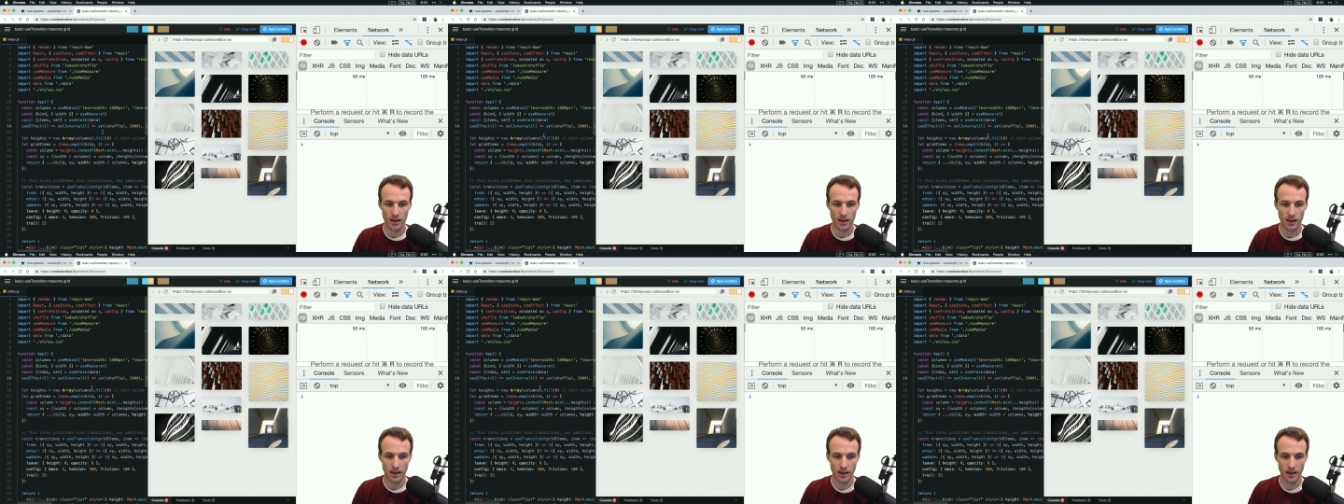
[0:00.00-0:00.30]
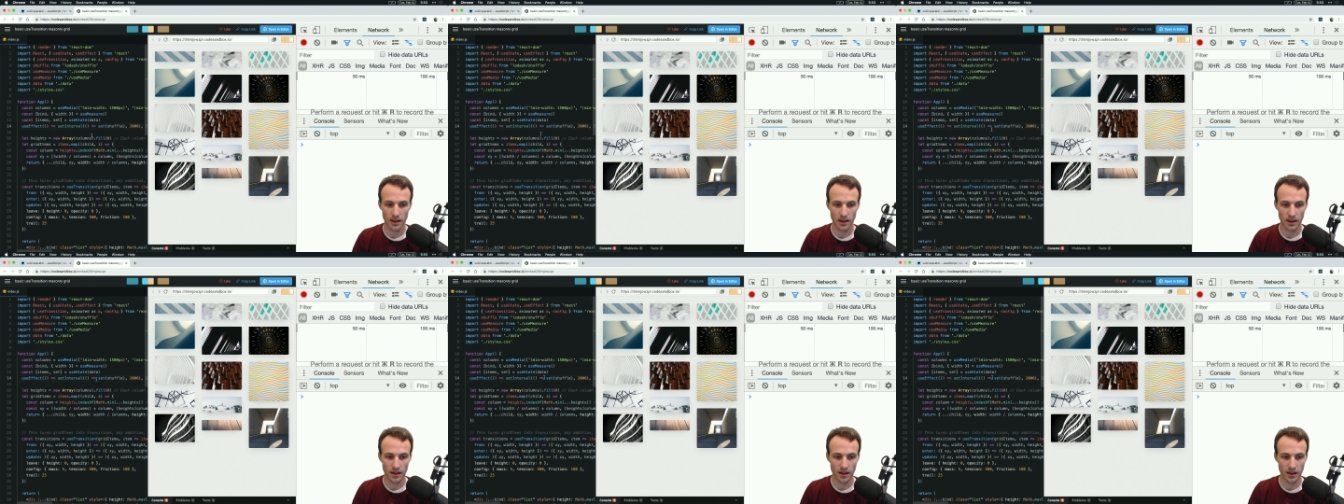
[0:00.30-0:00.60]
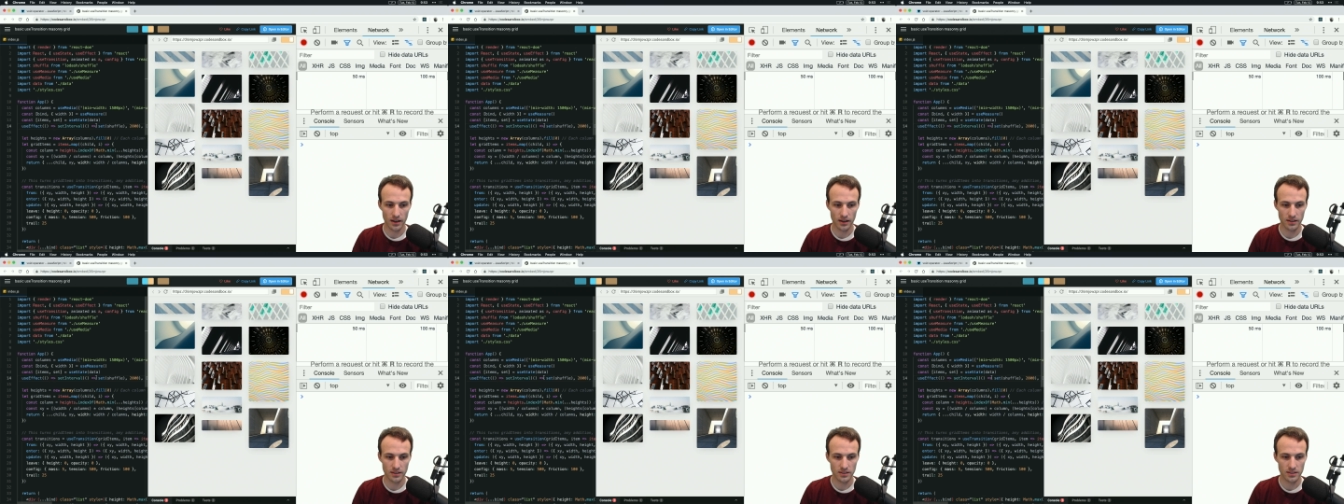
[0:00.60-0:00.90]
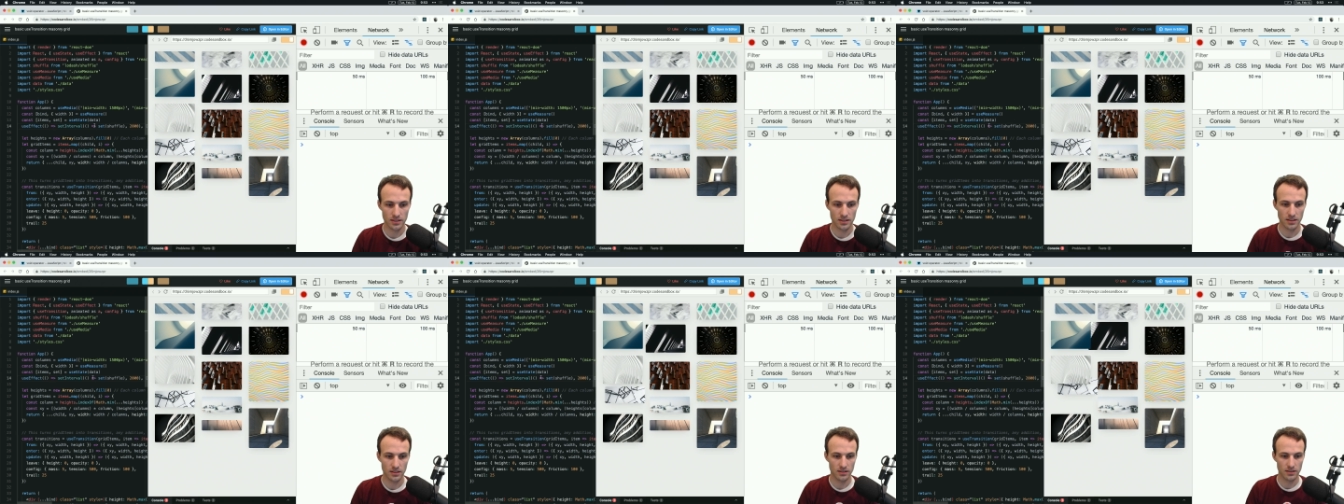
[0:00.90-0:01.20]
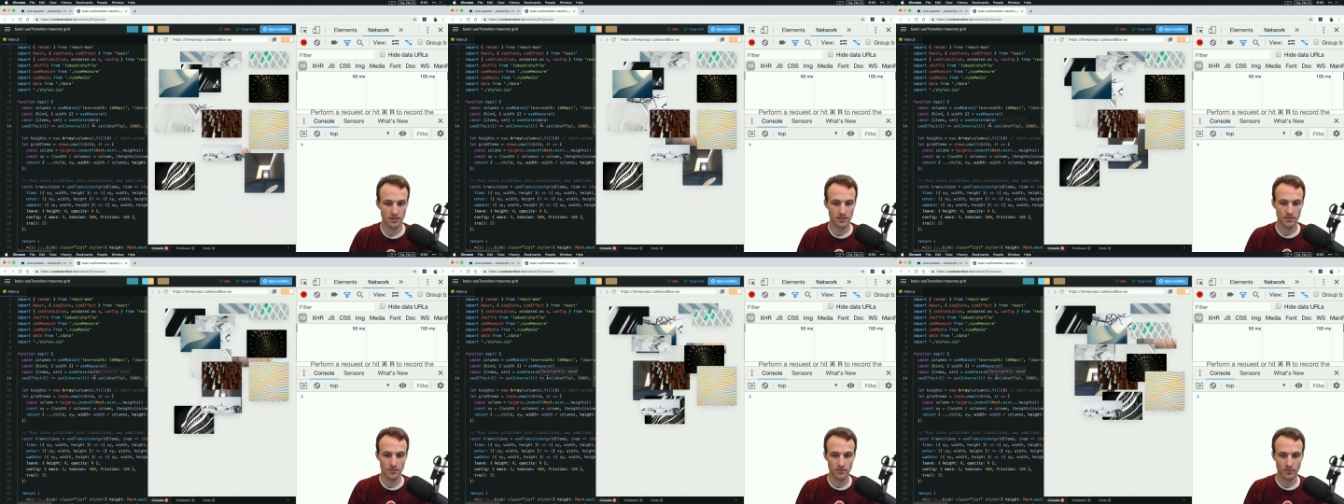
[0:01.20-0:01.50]
and
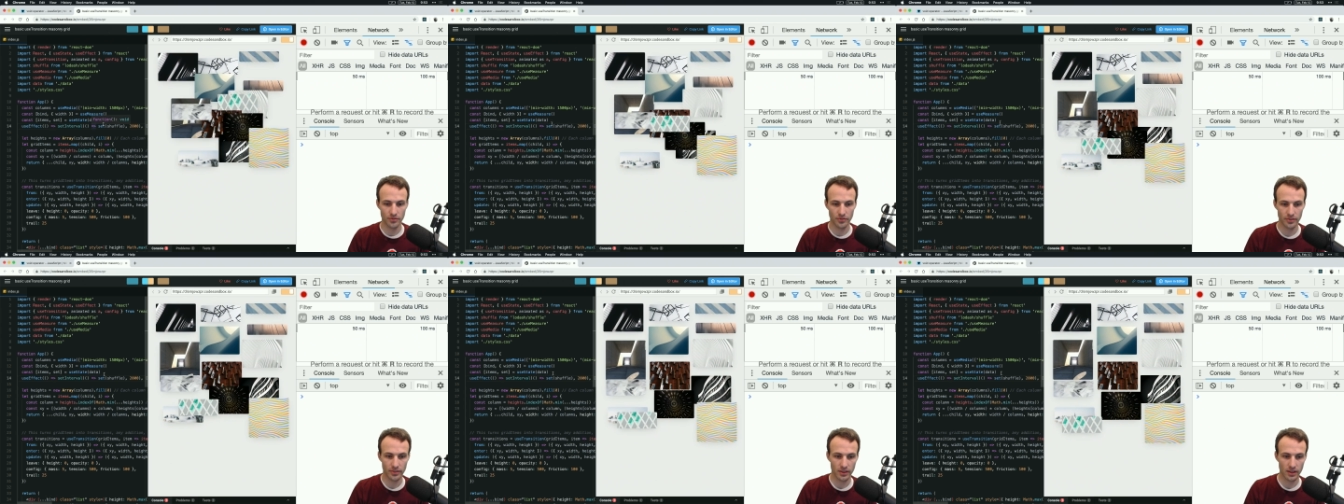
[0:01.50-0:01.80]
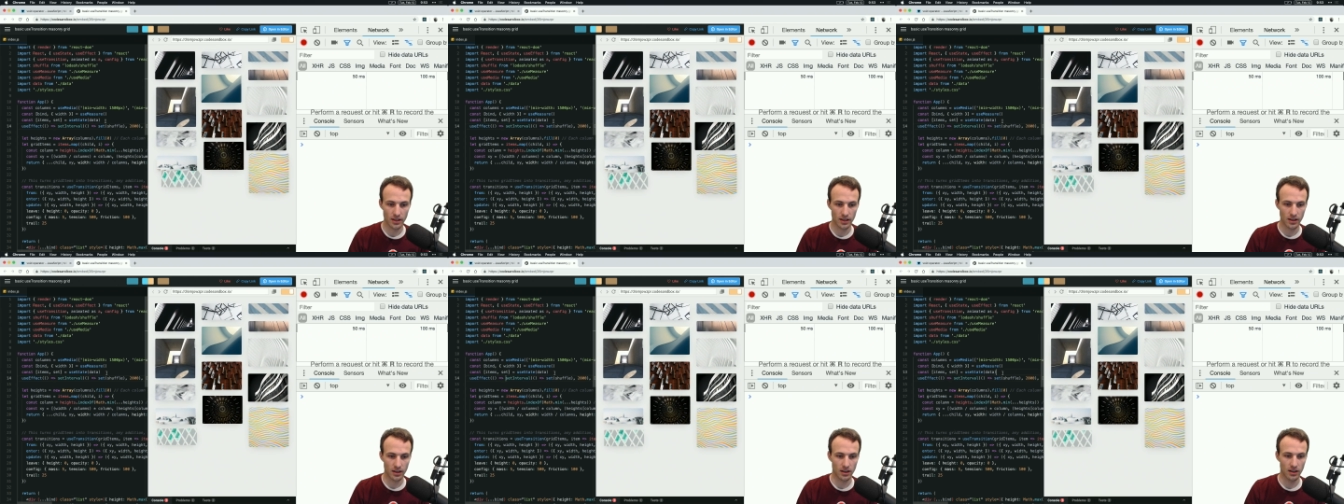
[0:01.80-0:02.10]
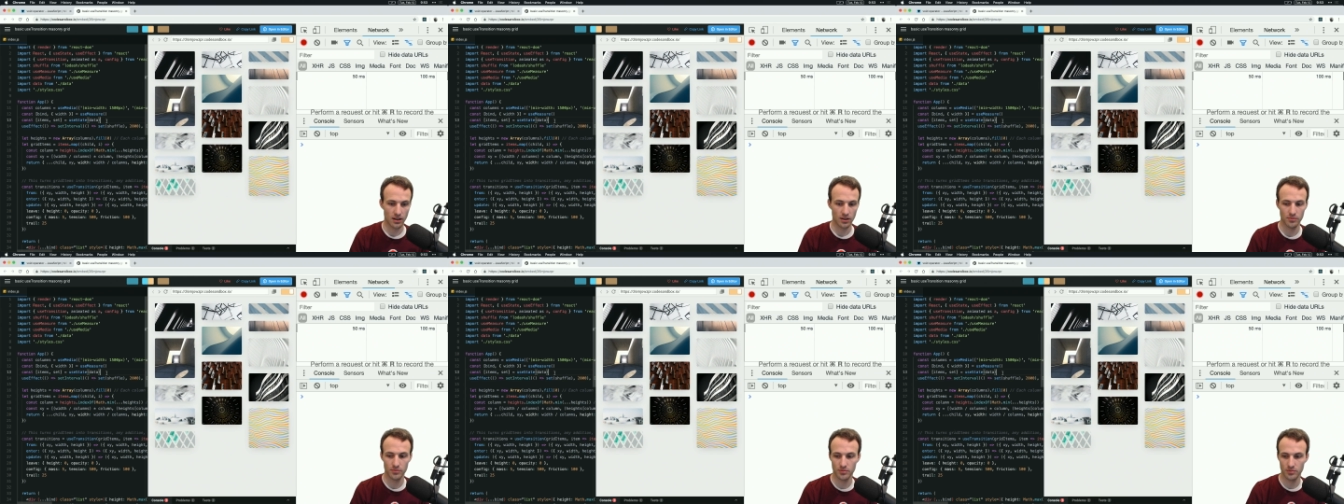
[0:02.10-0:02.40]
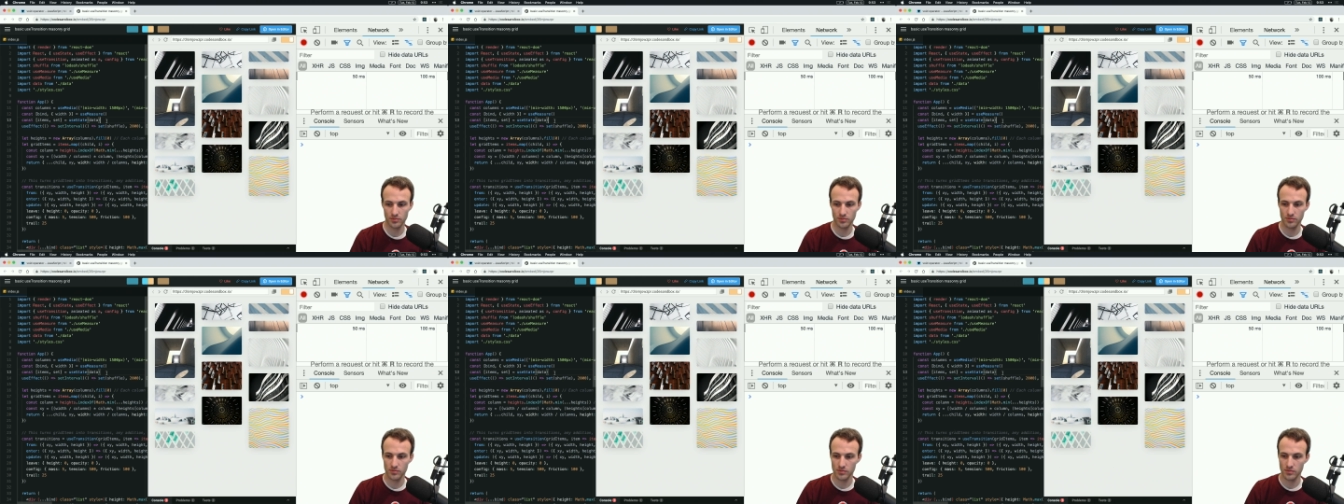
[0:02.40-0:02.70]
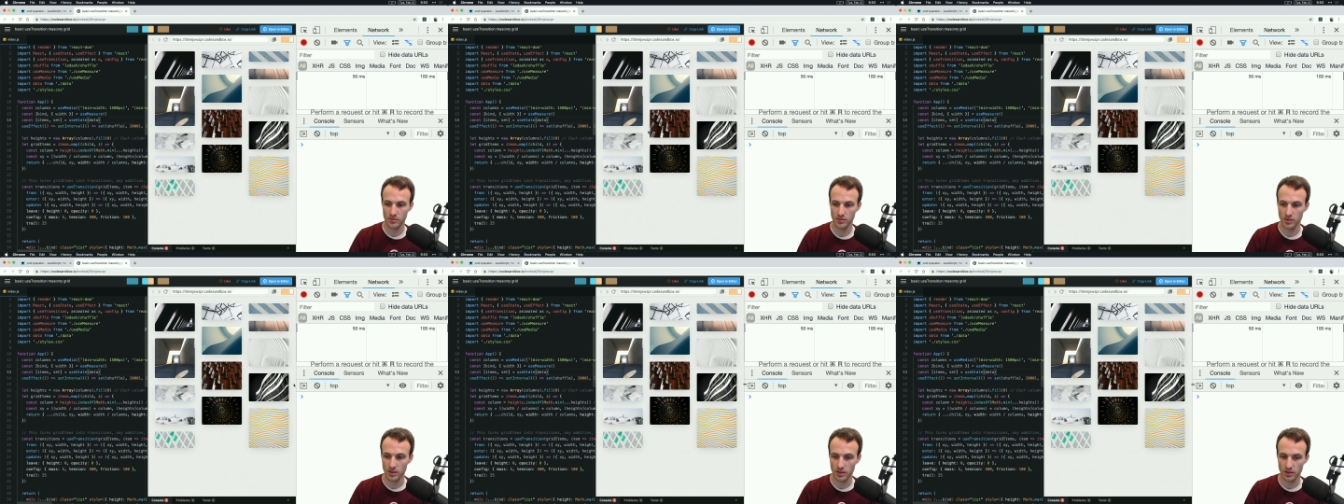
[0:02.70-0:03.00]

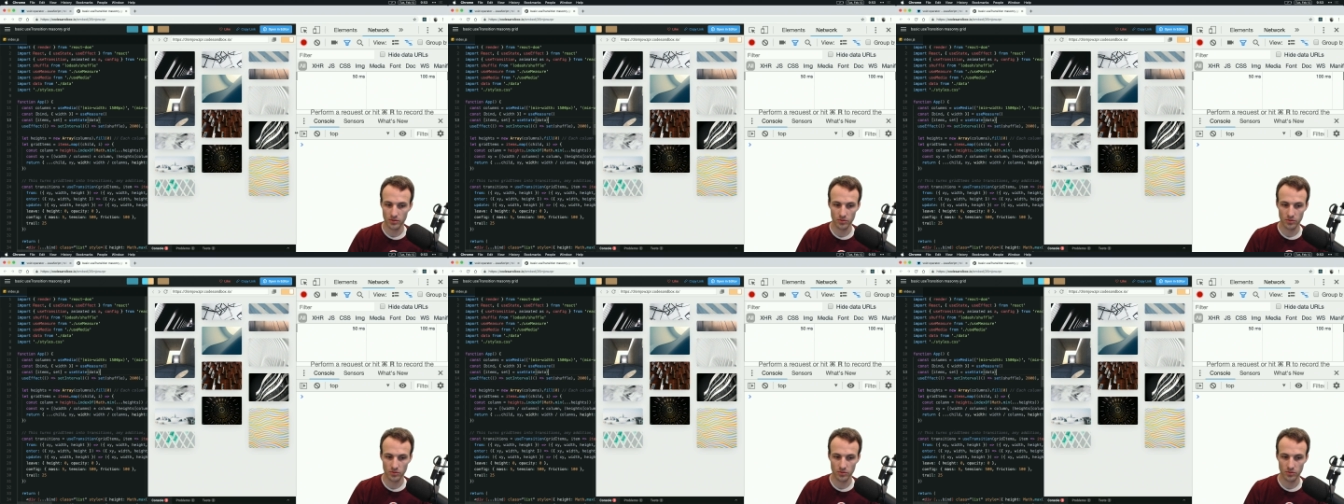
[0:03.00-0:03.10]
um,